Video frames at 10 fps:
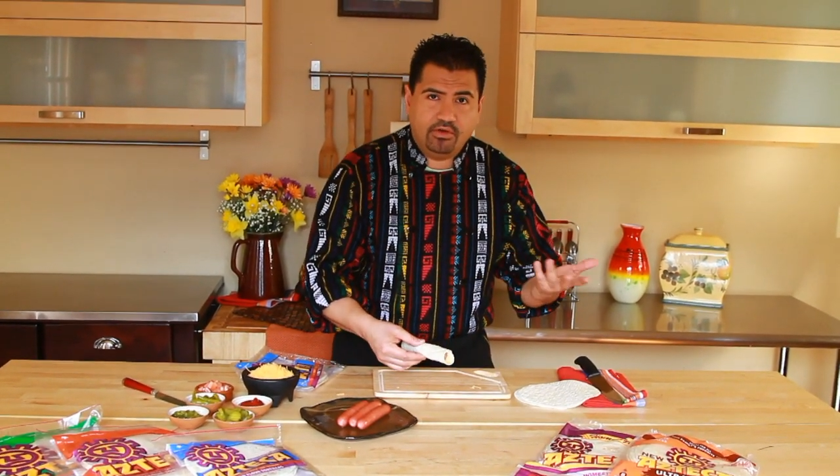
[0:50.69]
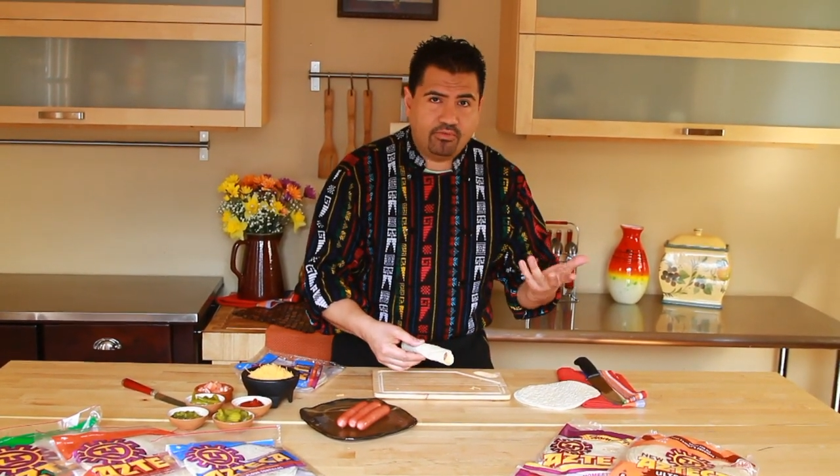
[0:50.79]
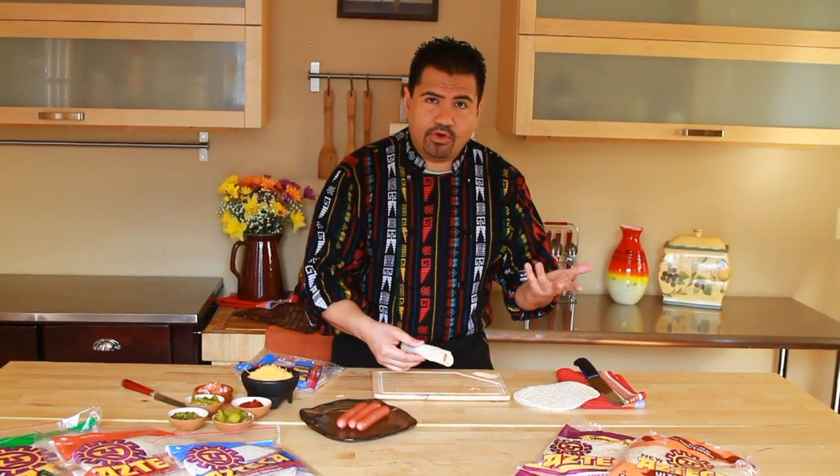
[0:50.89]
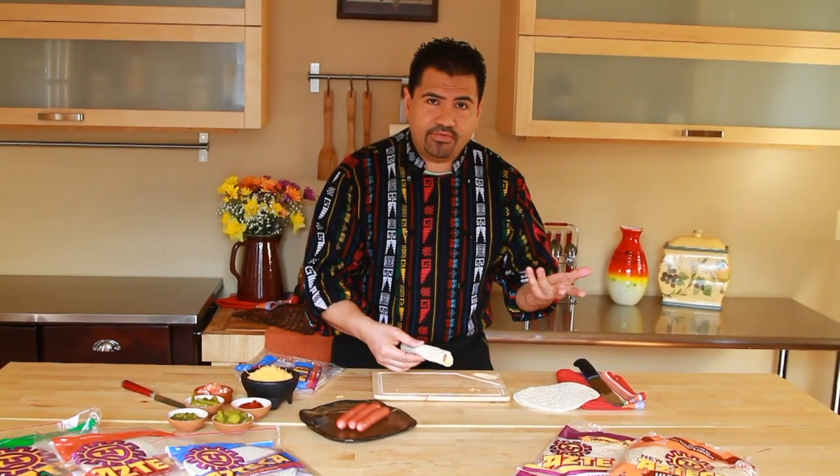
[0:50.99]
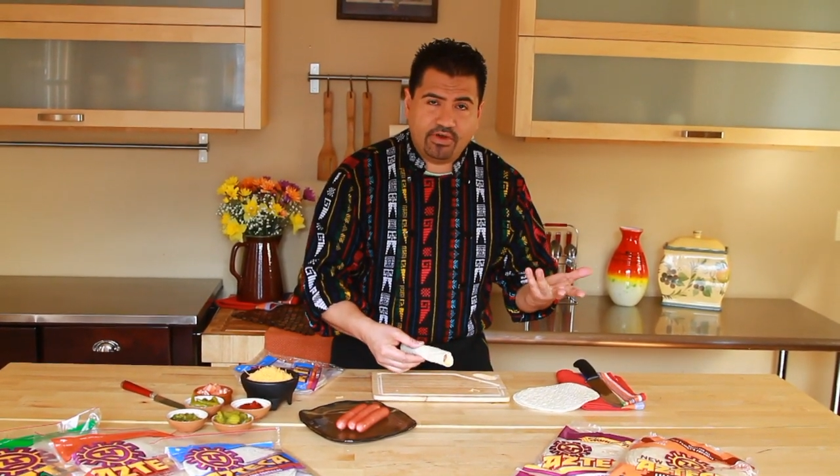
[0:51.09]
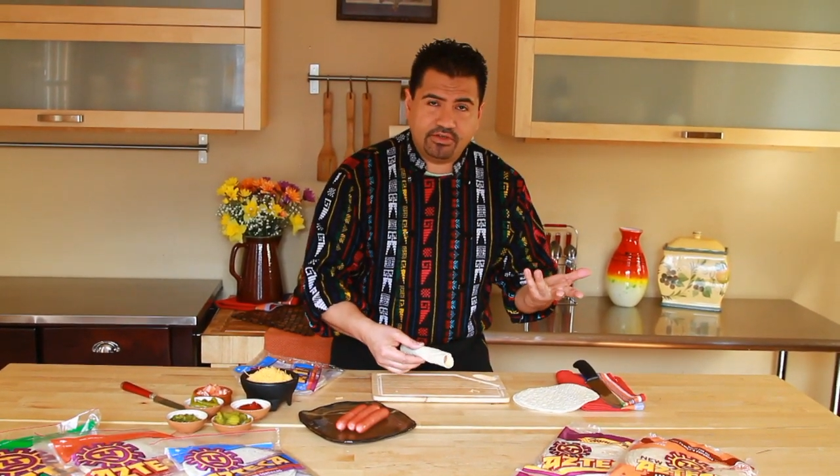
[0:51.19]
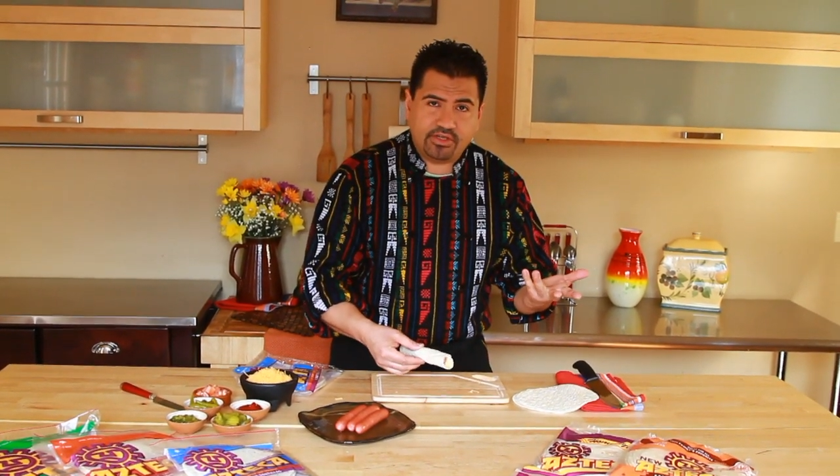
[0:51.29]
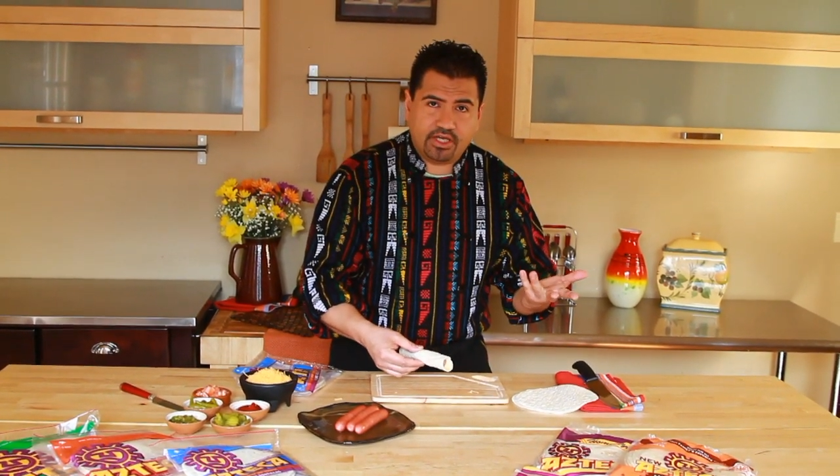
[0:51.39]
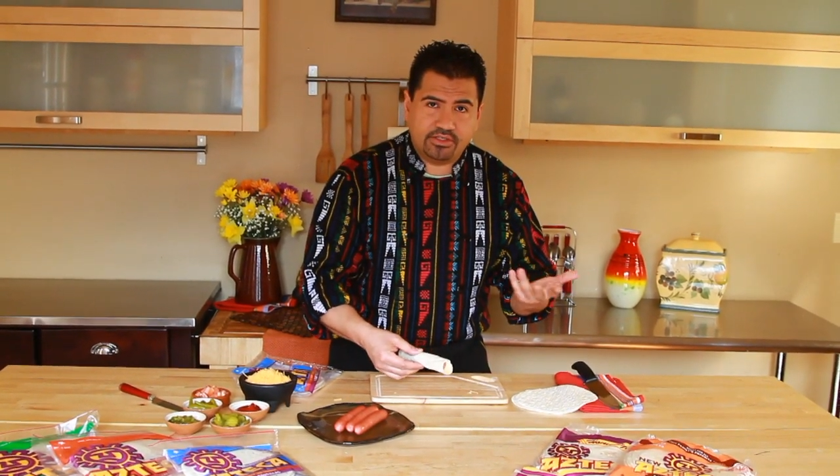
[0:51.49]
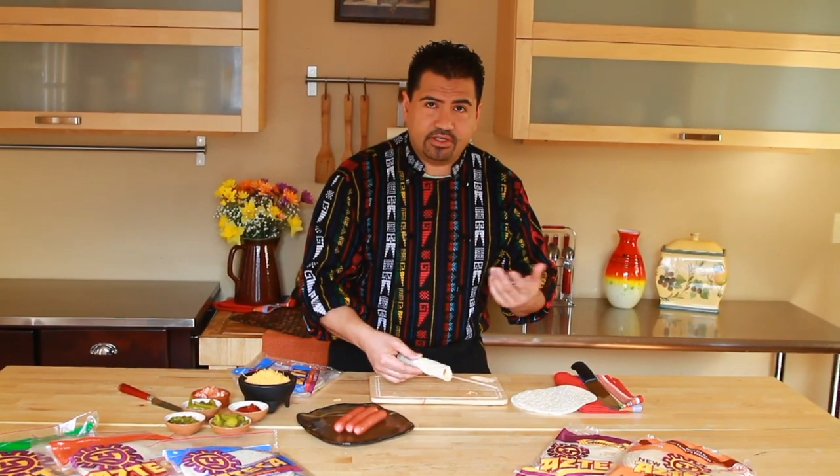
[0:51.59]
45
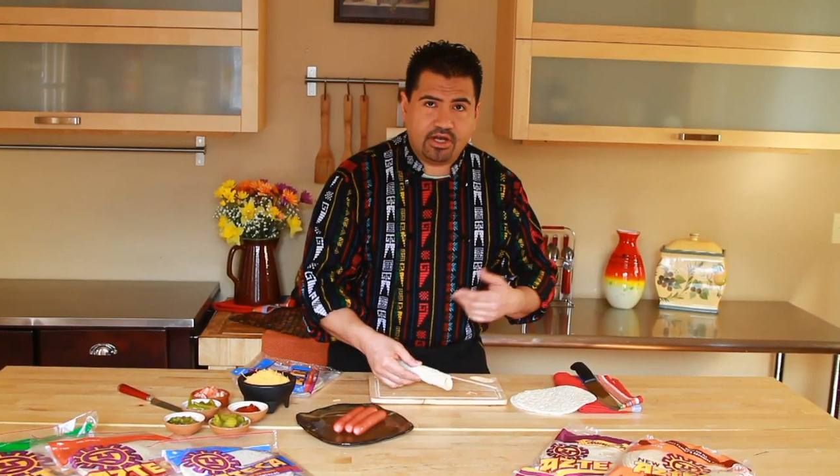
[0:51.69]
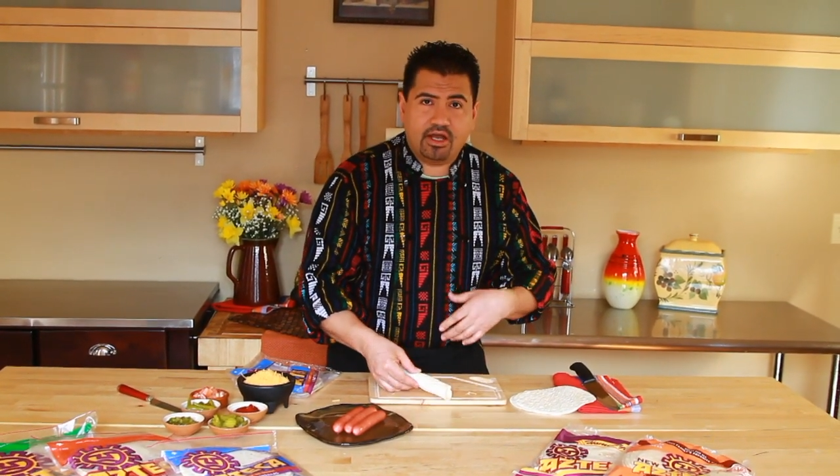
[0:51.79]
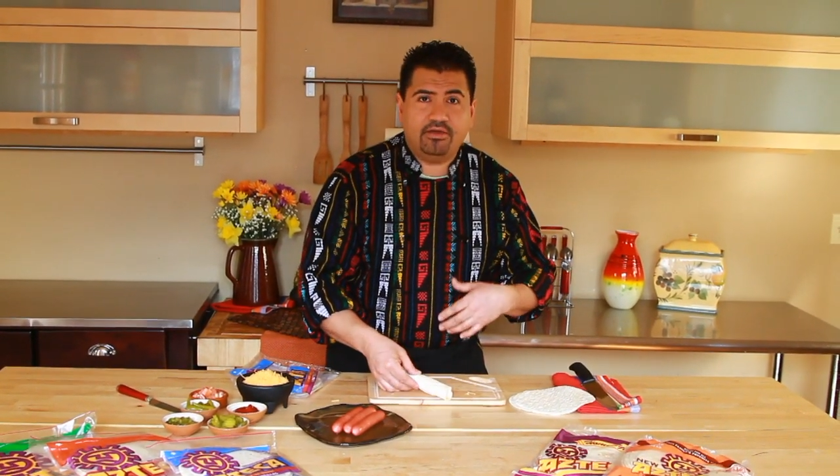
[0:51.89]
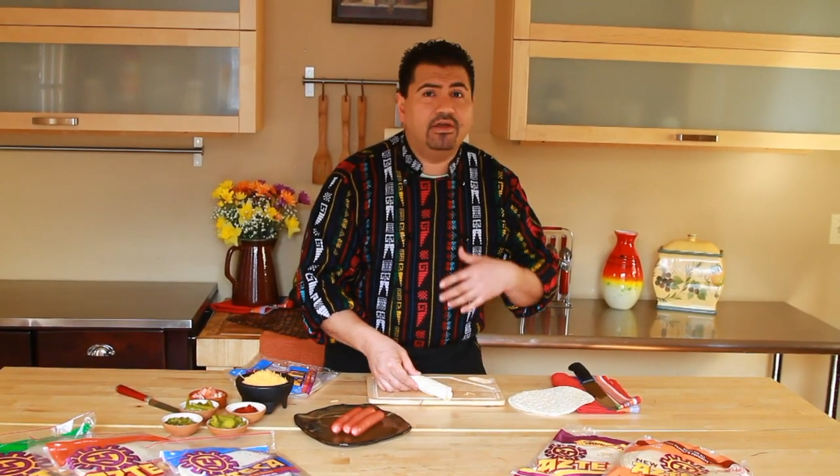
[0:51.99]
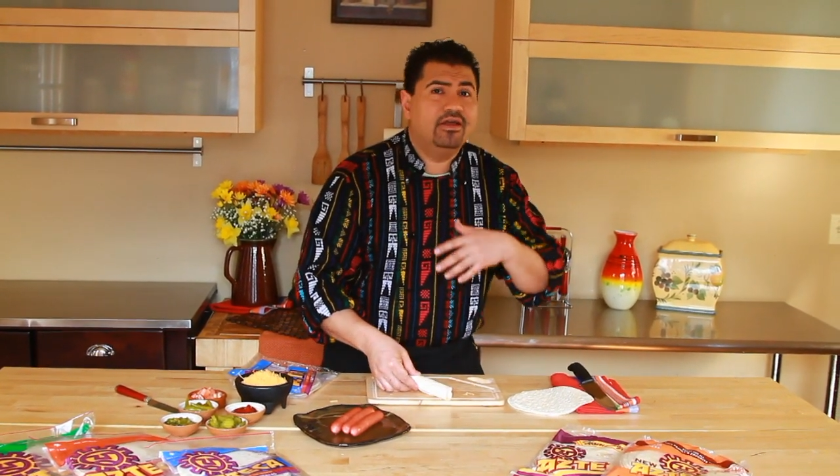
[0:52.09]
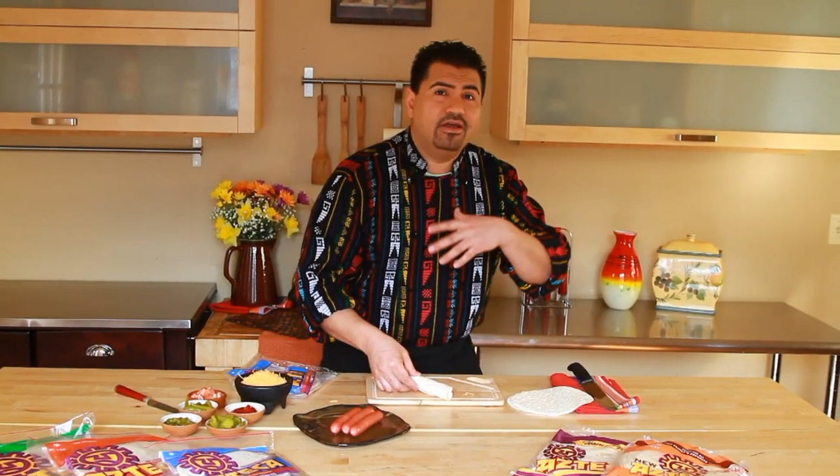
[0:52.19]
seconds on high,